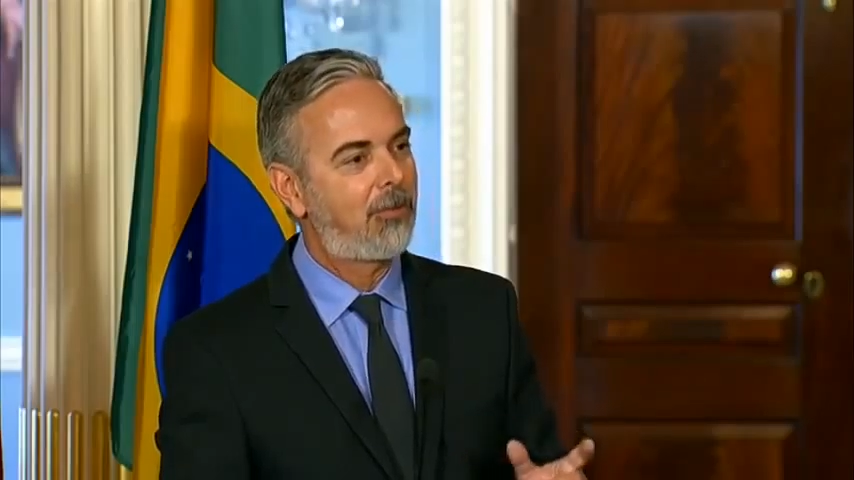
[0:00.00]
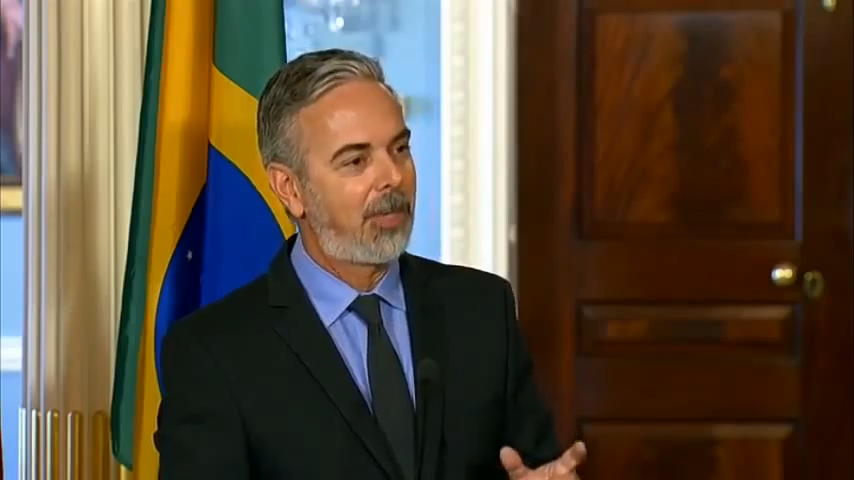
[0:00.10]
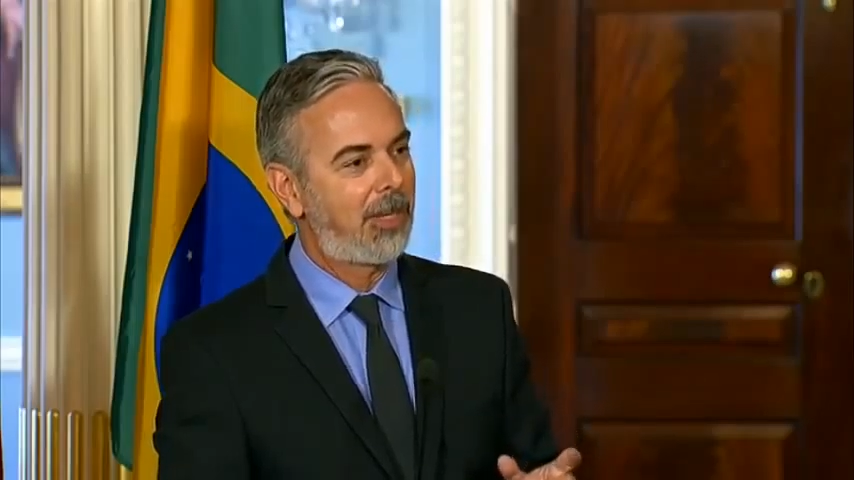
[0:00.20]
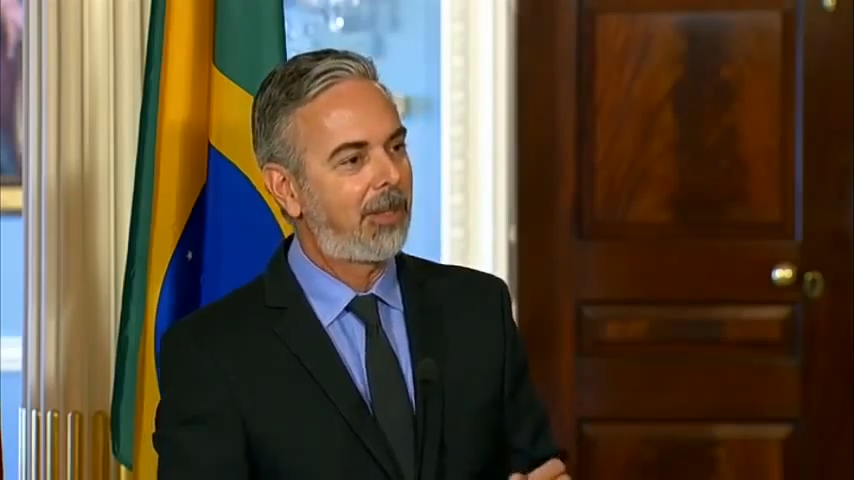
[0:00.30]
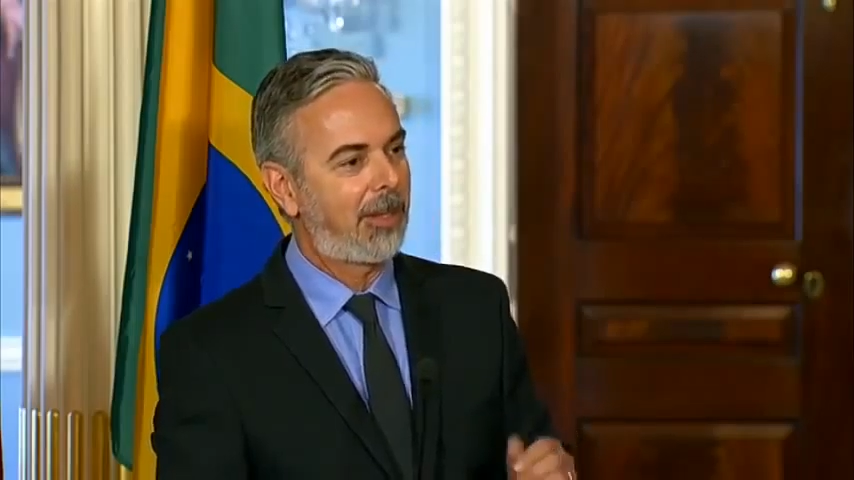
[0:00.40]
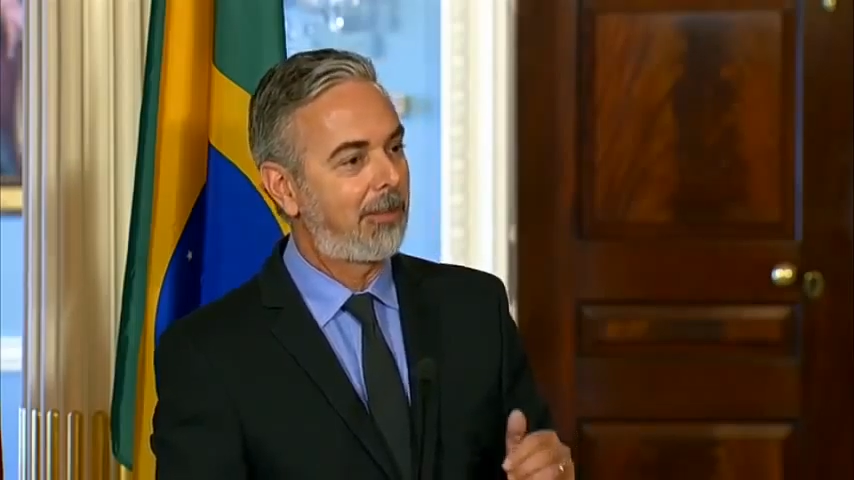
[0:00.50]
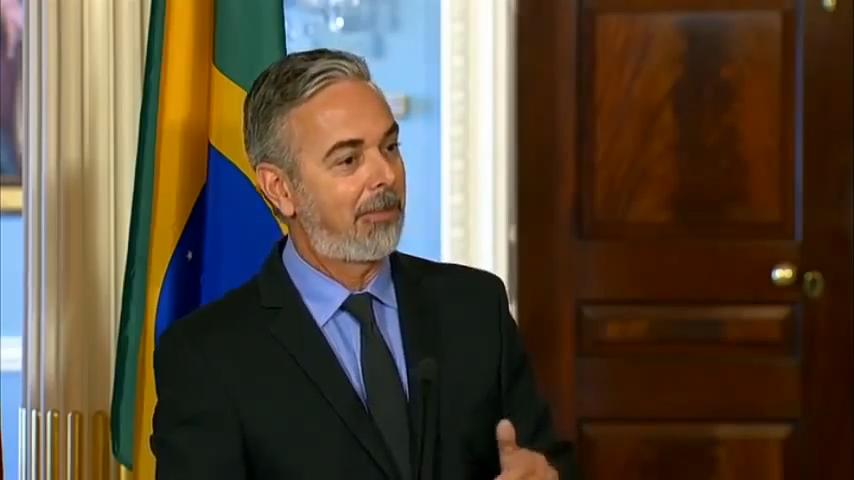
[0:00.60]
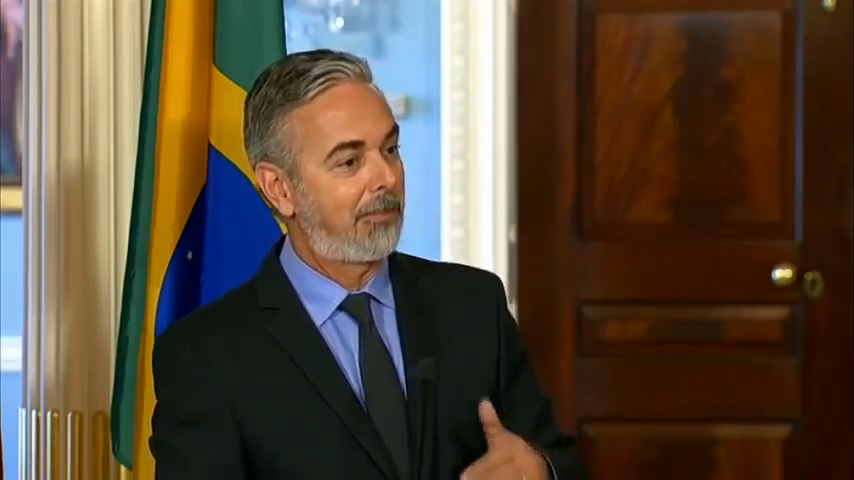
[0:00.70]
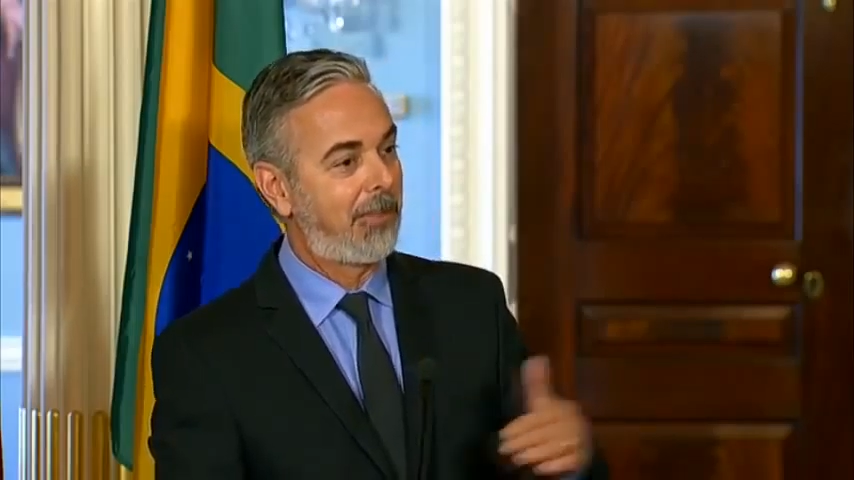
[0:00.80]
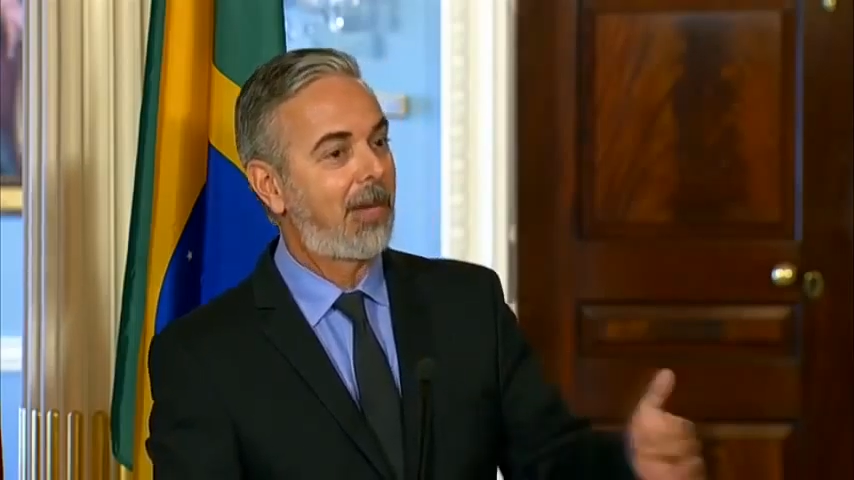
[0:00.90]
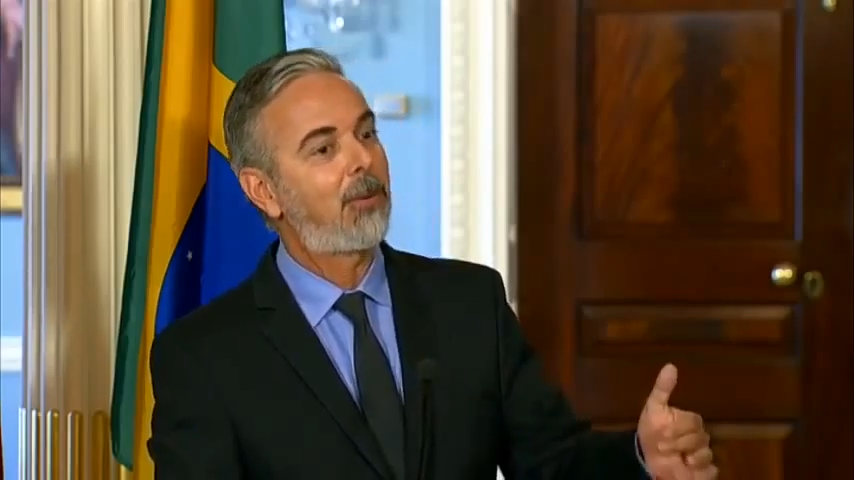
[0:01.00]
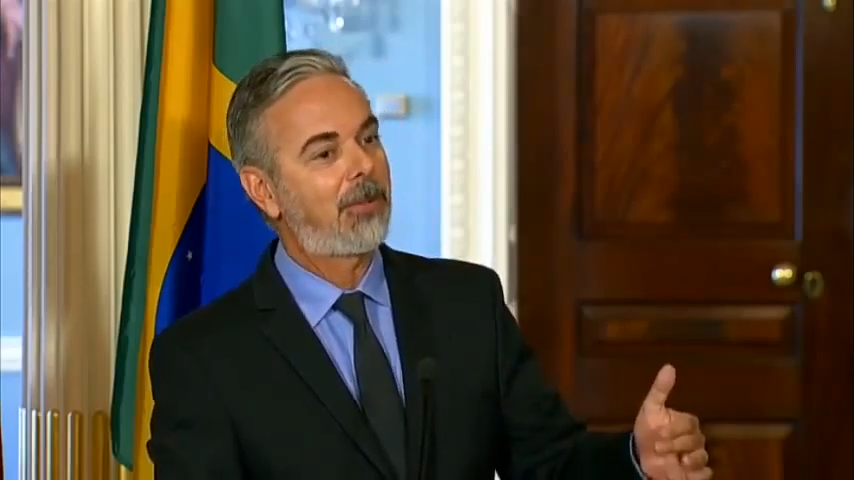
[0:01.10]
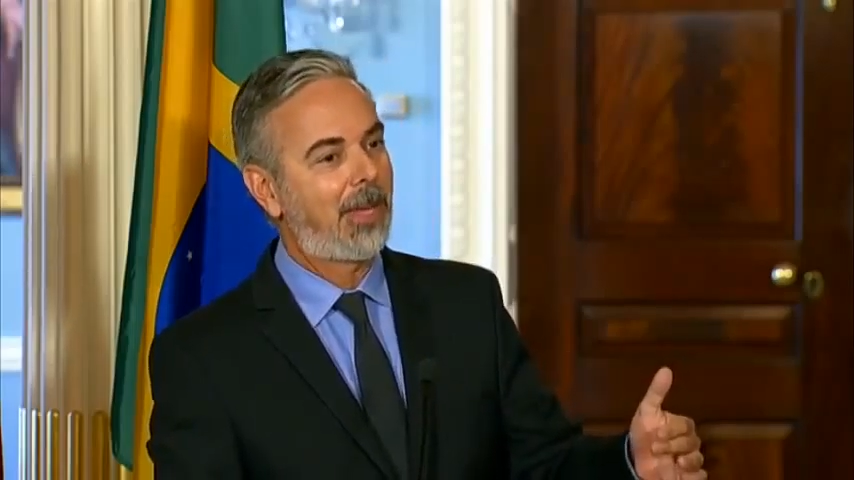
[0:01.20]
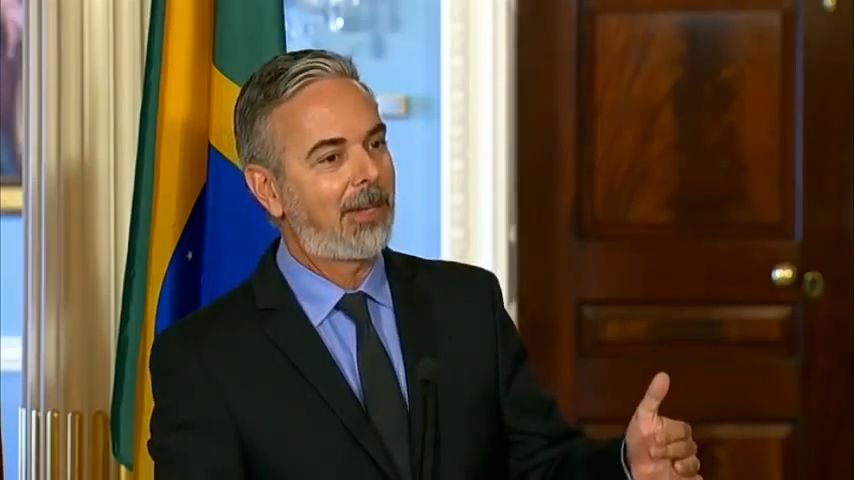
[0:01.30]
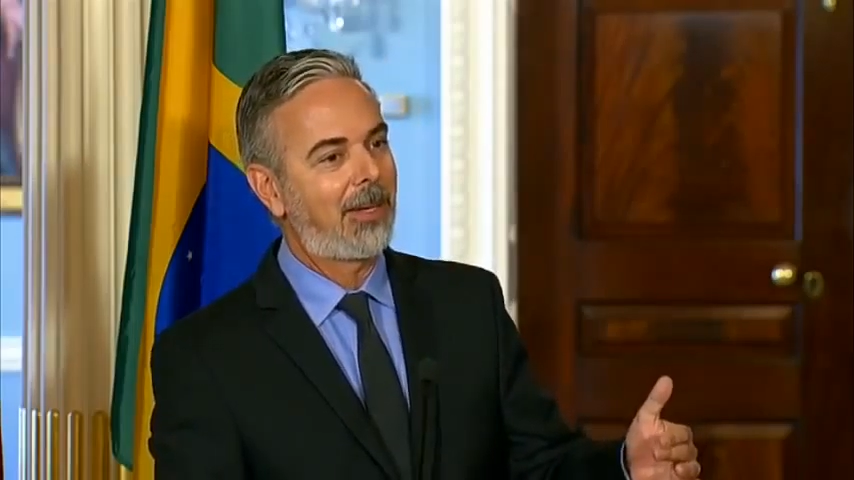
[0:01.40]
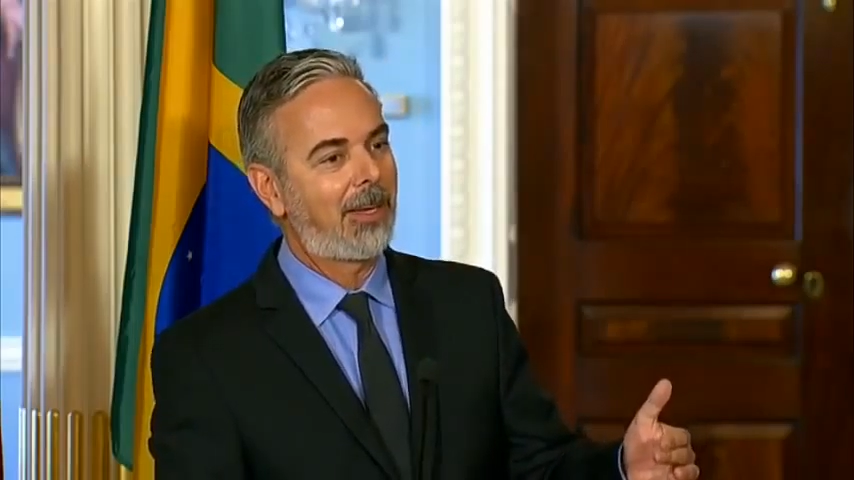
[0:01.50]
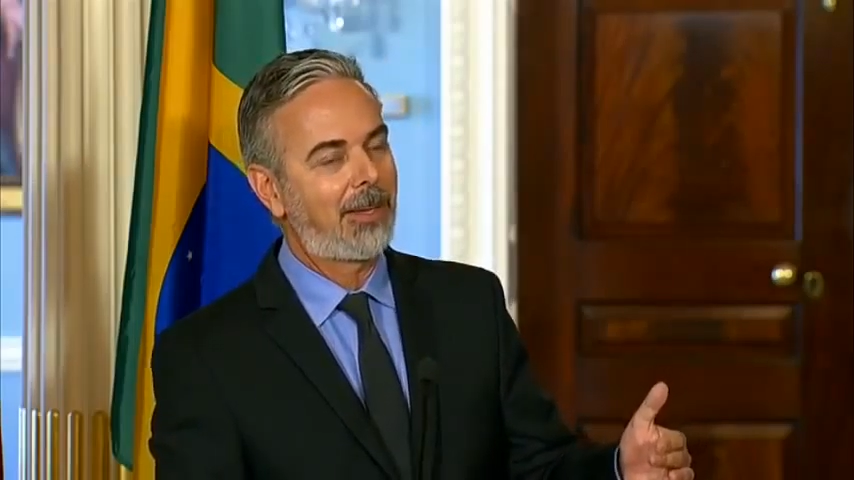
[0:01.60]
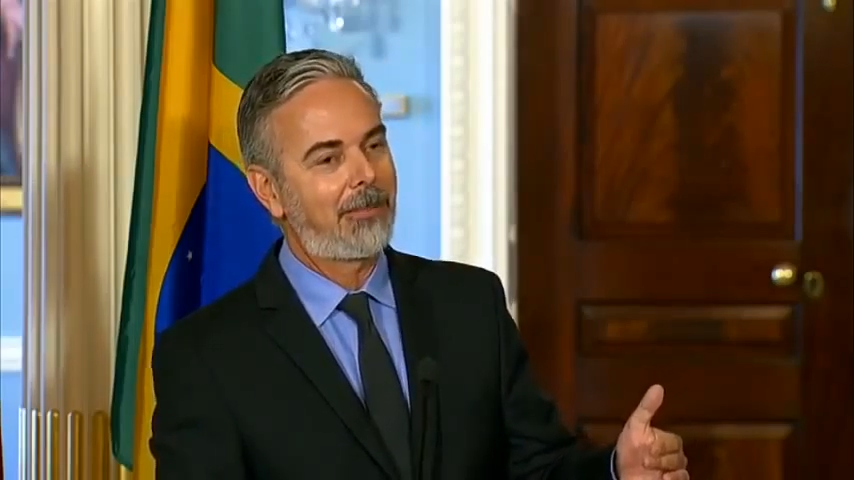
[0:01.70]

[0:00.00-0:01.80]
have been better than